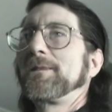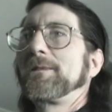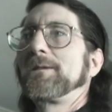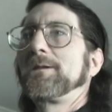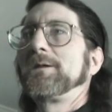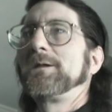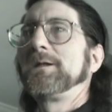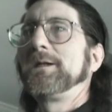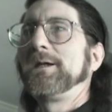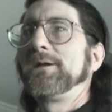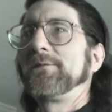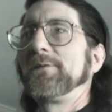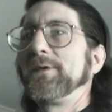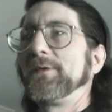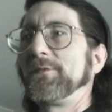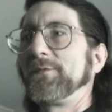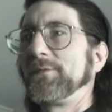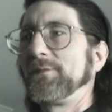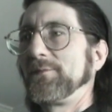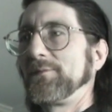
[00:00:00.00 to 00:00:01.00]
can have
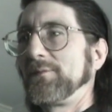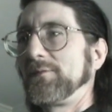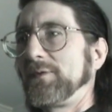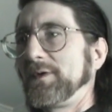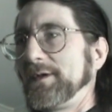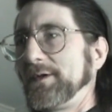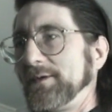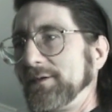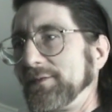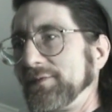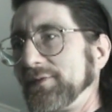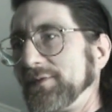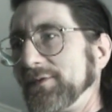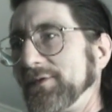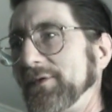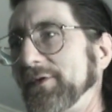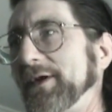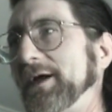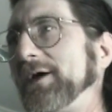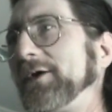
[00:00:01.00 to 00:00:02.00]
this wonderful
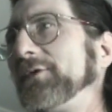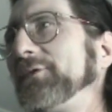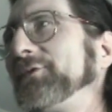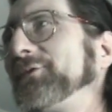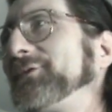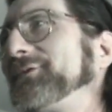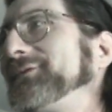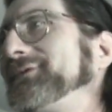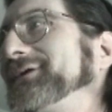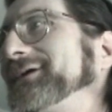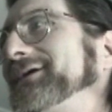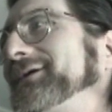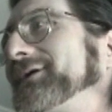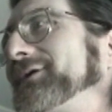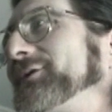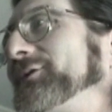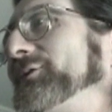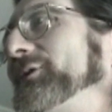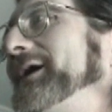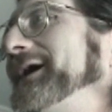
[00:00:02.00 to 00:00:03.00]
1,000-year
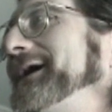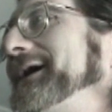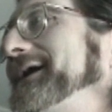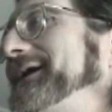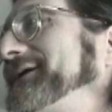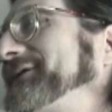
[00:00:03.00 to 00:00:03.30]
reign